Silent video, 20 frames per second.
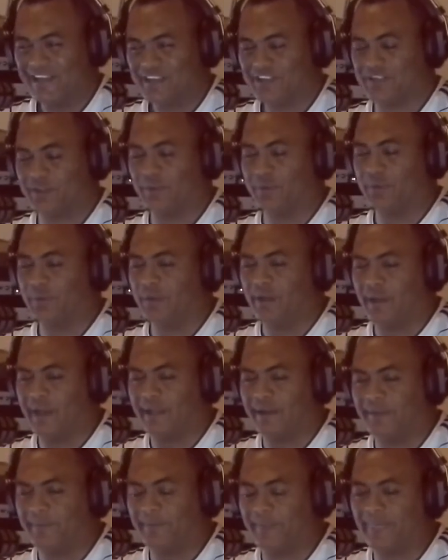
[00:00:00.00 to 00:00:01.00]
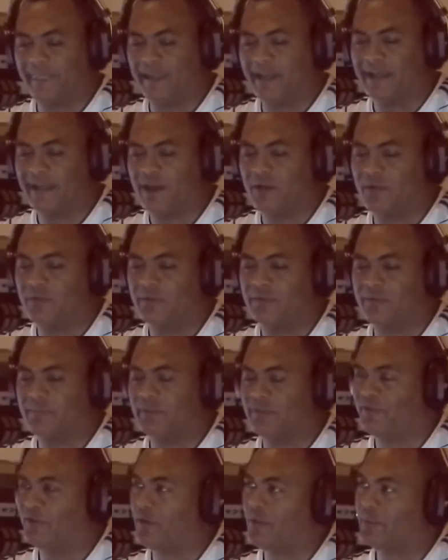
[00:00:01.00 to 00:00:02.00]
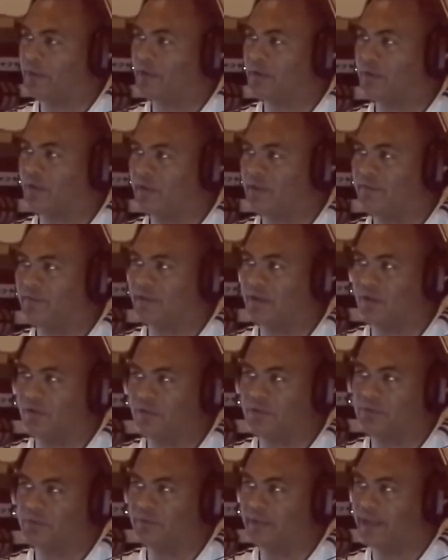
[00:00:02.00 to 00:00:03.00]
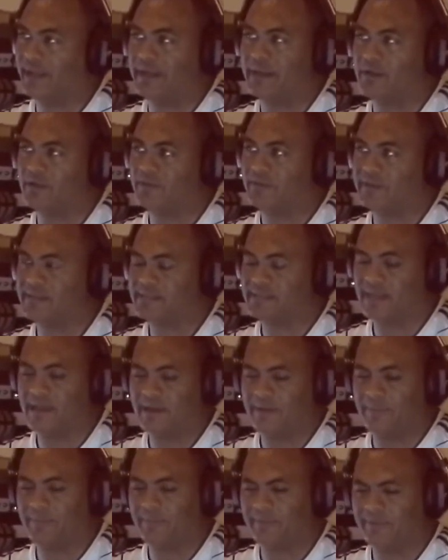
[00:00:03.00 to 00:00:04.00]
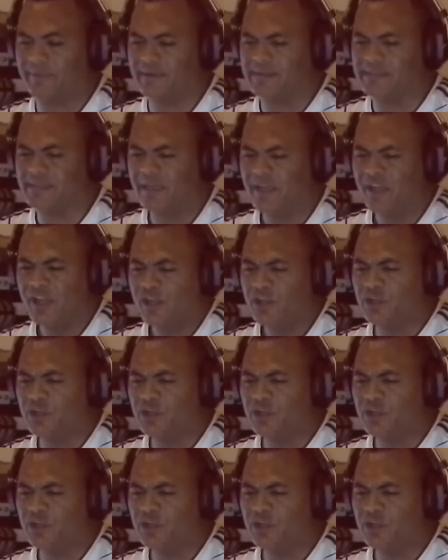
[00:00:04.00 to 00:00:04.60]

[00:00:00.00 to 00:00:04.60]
So, and now, before we're going to even go into any of these type of things,